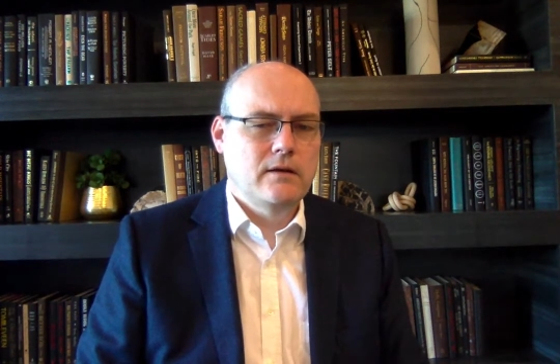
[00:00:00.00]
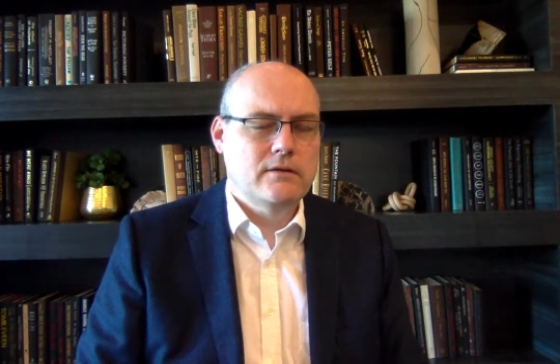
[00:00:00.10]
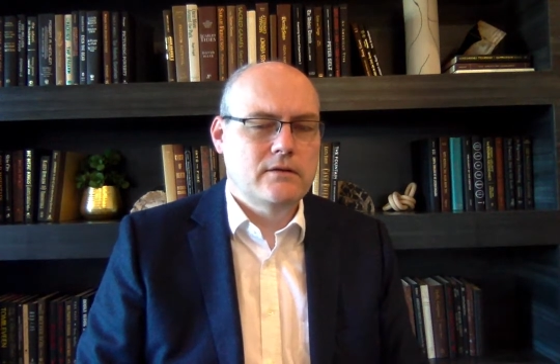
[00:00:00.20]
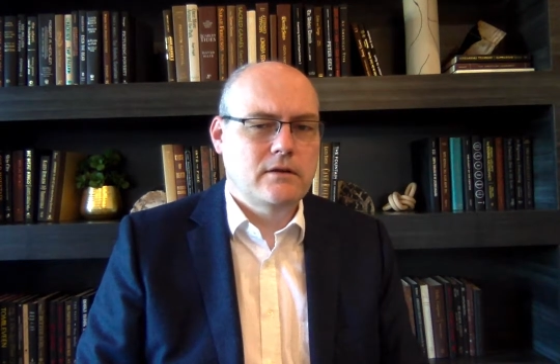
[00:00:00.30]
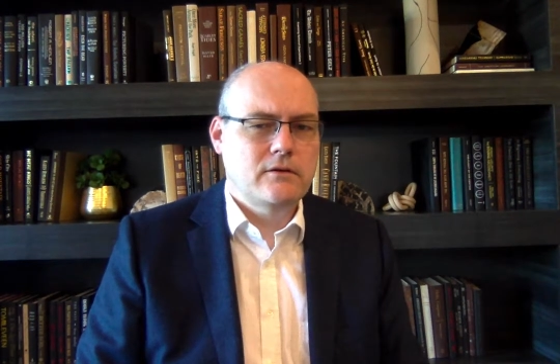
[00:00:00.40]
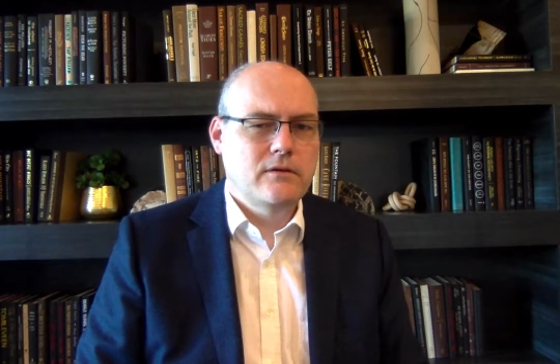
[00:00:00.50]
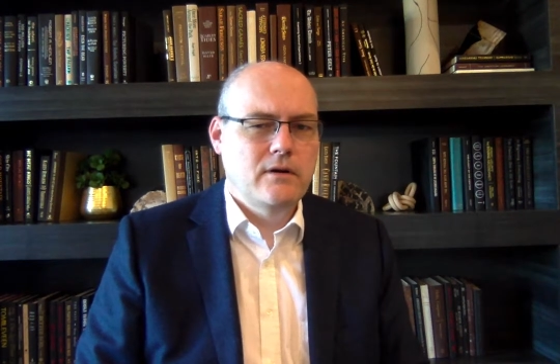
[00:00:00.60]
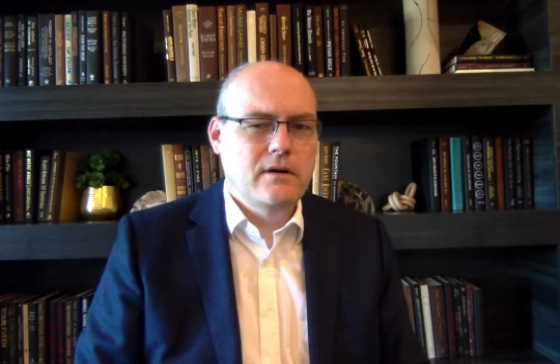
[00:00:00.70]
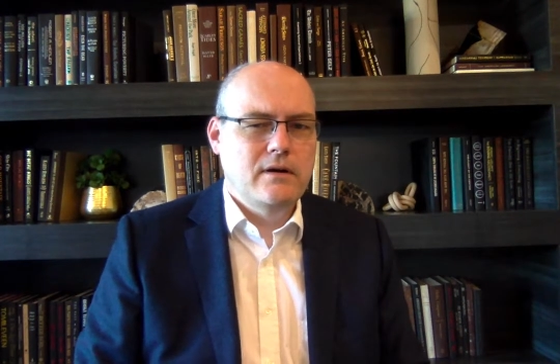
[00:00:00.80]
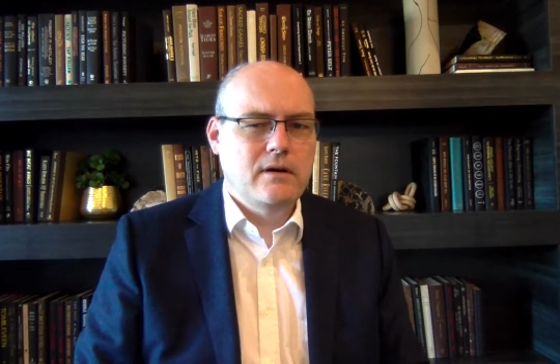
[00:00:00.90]
So
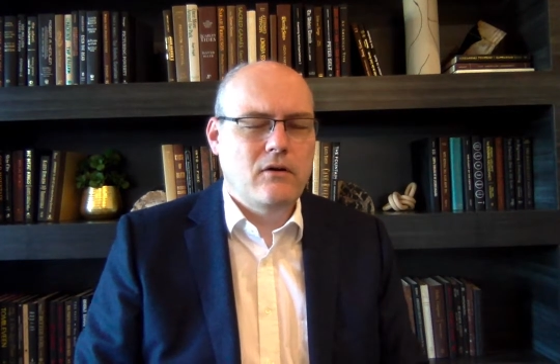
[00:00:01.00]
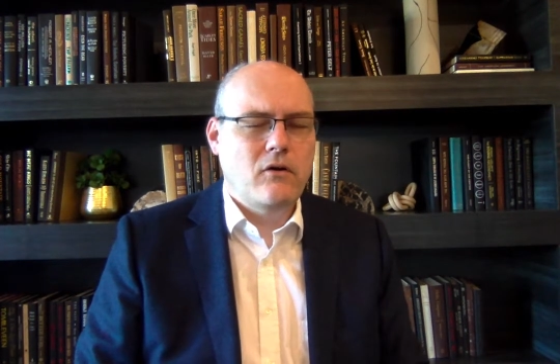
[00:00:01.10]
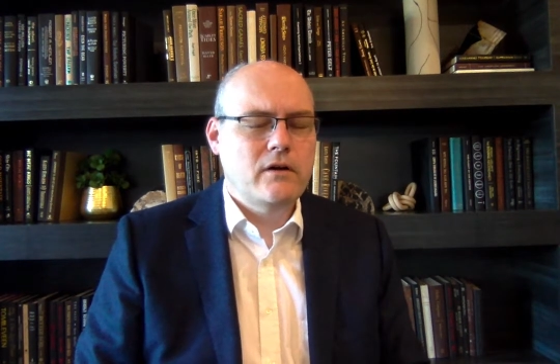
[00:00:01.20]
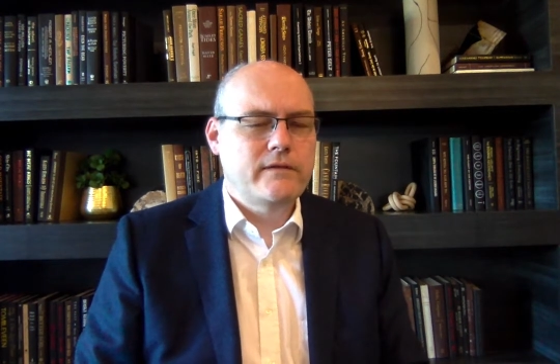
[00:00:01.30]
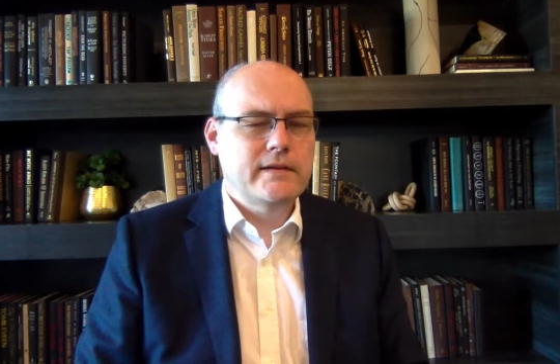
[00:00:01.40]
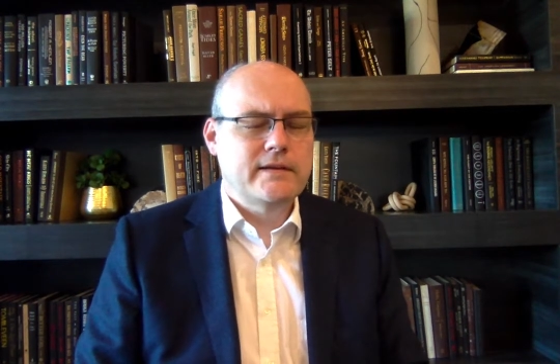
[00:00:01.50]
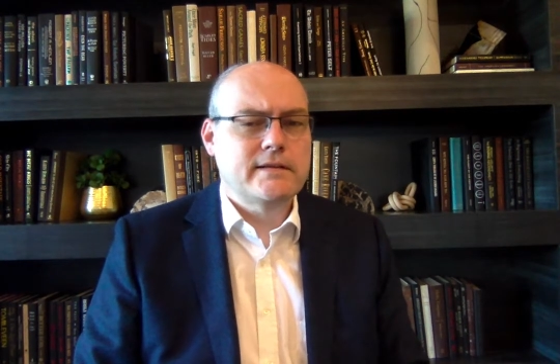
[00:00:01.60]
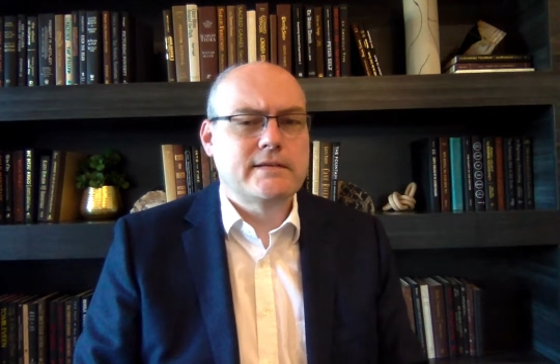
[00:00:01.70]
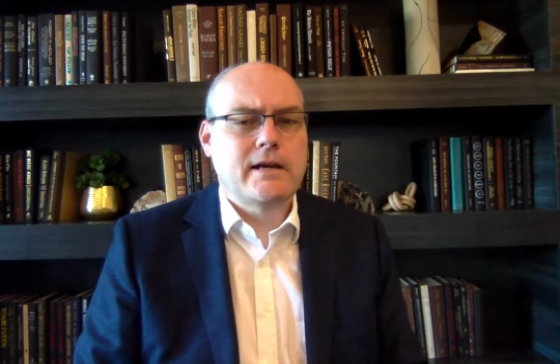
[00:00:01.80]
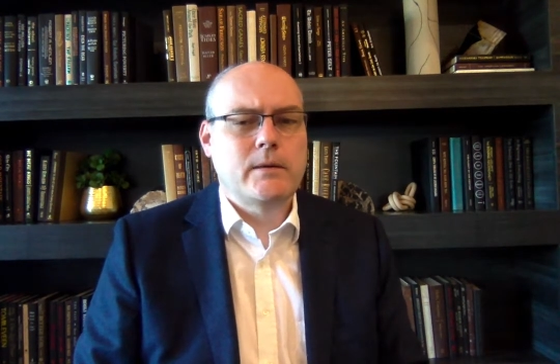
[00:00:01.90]
all of these
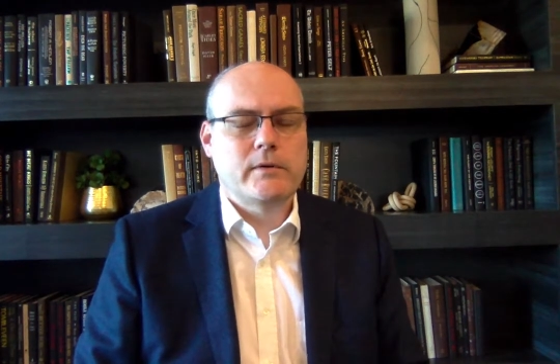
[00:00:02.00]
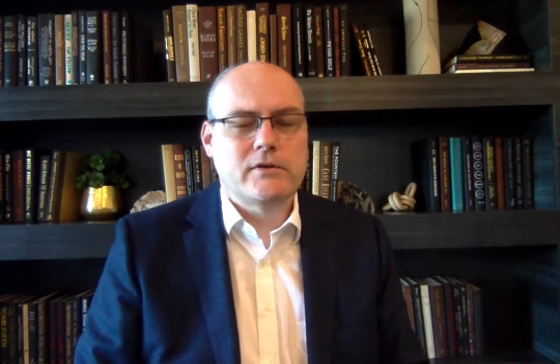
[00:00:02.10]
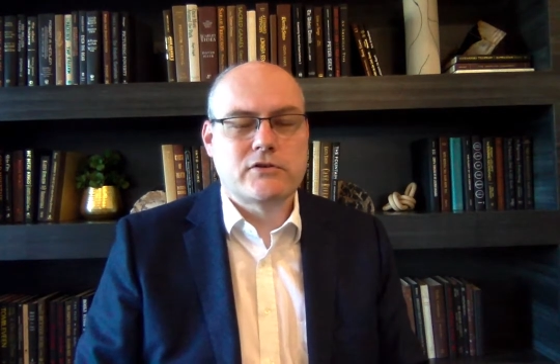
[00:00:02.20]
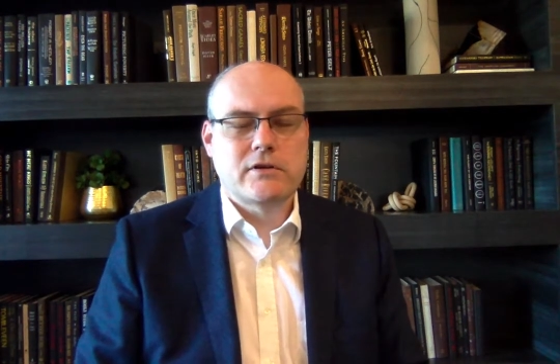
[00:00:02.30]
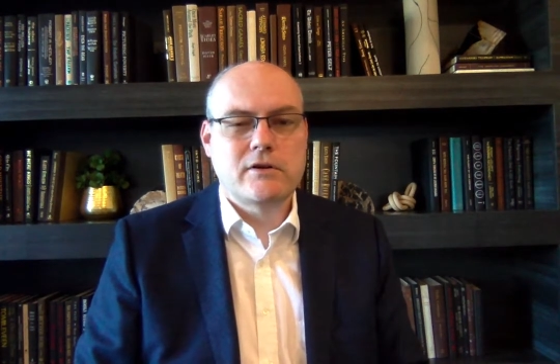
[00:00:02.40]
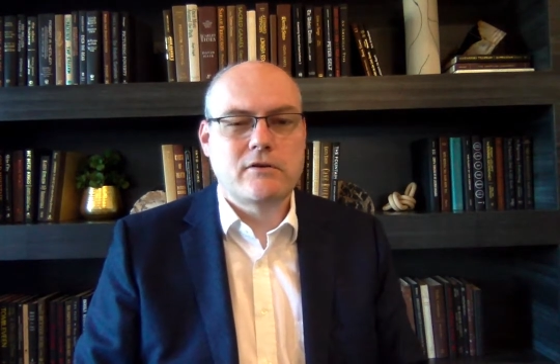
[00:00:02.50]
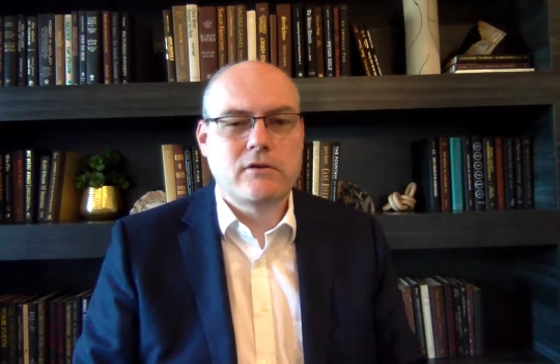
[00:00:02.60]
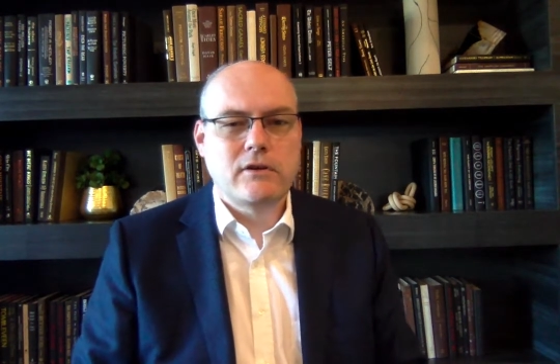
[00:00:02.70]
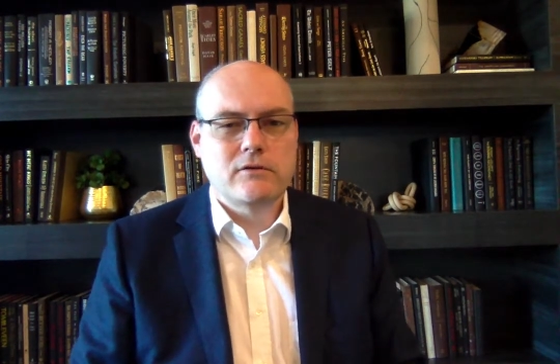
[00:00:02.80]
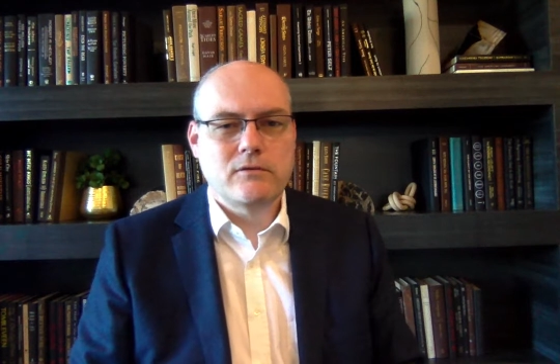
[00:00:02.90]
examples show
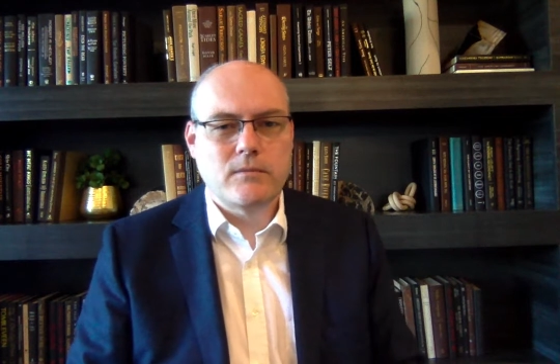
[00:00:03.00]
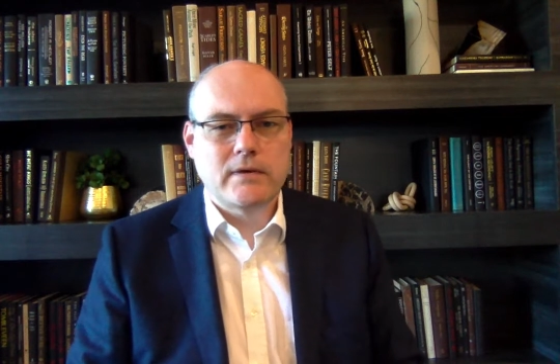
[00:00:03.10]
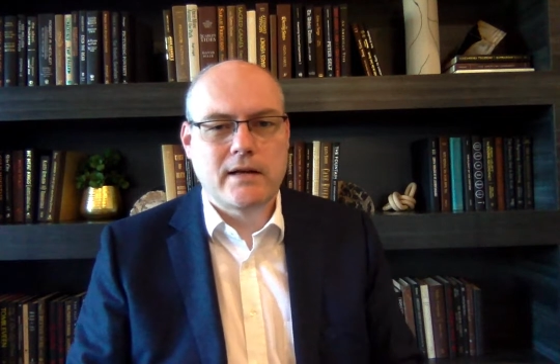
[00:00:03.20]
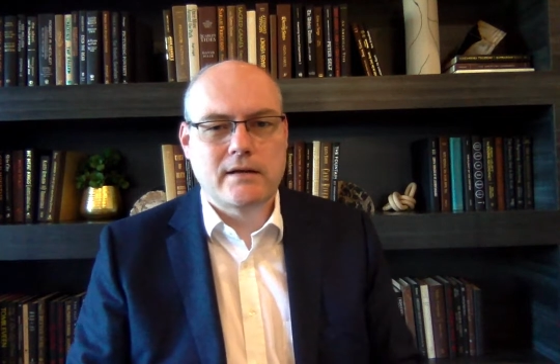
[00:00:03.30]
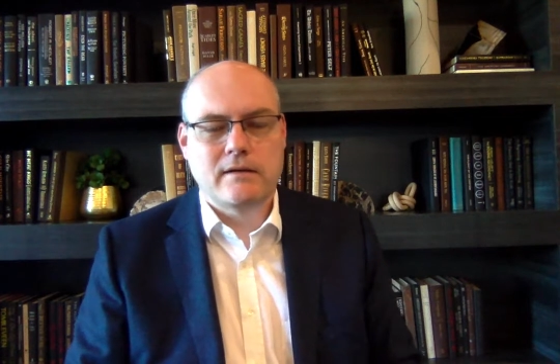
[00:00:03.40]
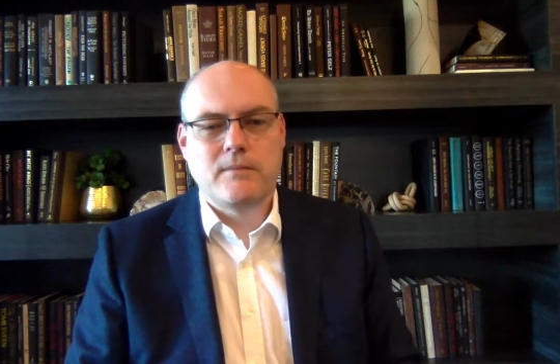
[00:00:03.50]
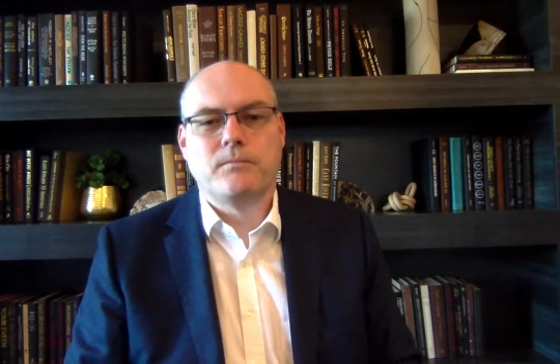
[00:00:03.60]
you that